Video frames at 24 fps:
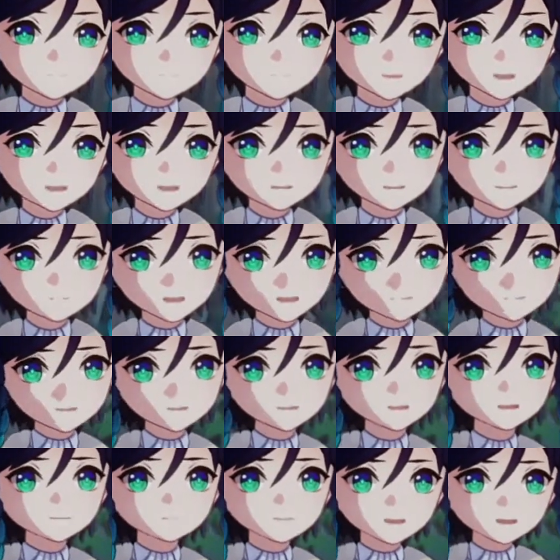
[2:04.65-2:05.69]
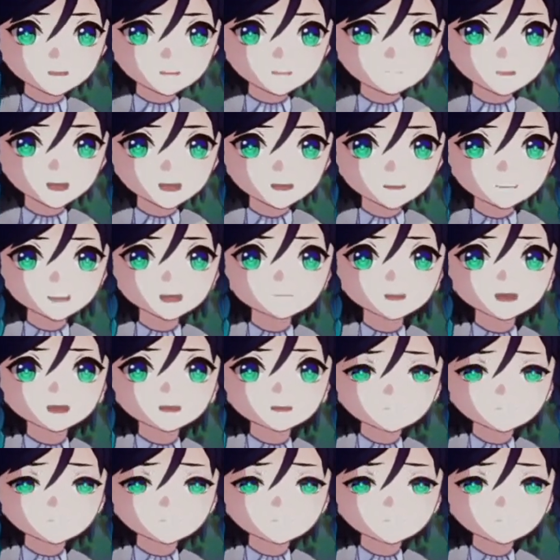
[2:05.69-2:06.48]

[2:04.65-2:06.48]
It's never going to work if the